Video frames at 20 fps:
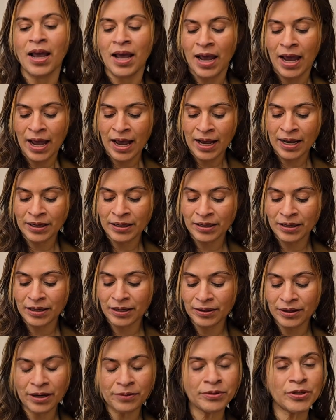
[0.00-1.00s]
And
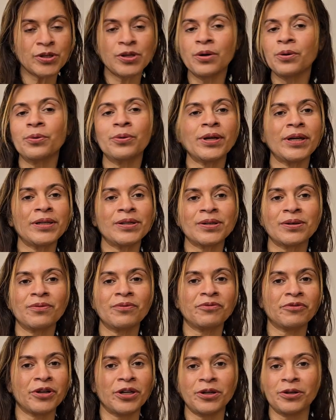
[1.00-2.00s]
there is no reason
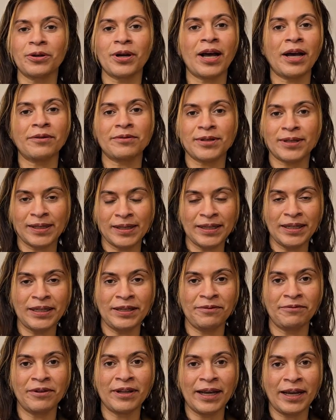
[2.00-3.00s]
for you to have
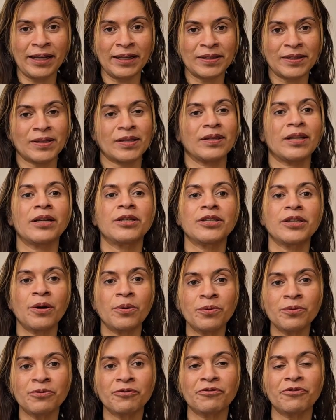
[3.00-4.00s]
sleeve lengths that
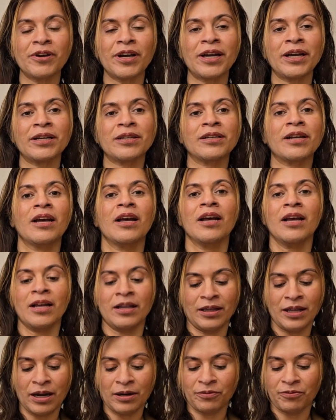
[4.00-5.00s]
don't fit,
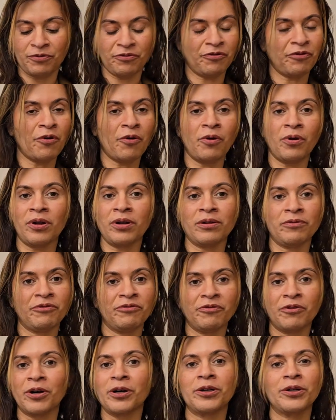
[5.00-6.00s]
that fall
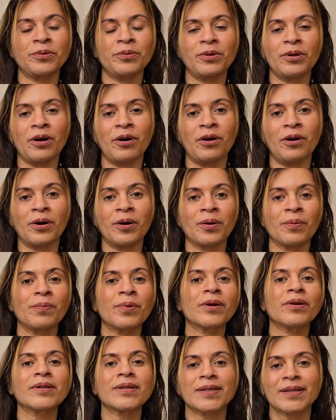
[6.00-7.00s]
far too long,
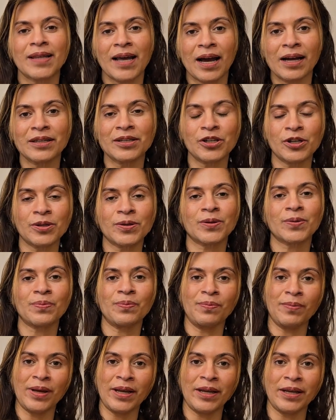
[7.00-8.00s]
because that just
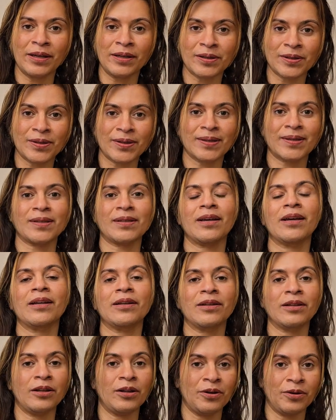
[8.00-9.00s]
makes
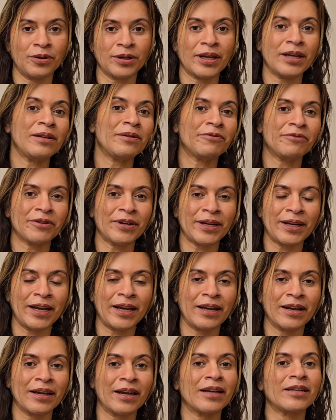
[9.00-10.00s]
it look
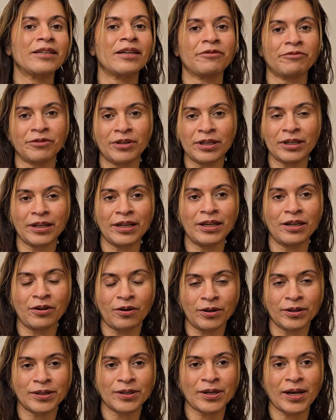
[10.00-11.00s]
ill-fitting and definitely
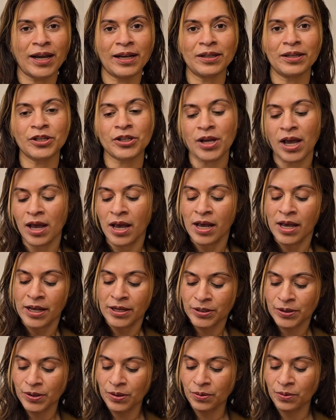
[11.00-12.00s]
not stylish.
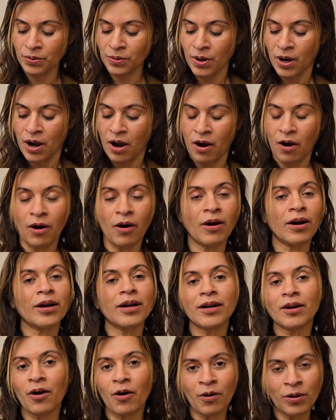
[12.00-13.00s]
So
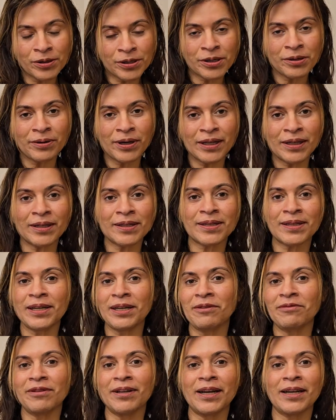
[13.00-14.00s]
altering the
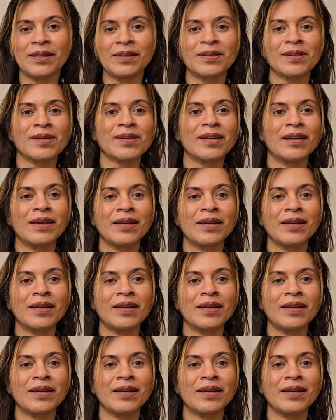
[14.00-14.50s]
sleeve lengths,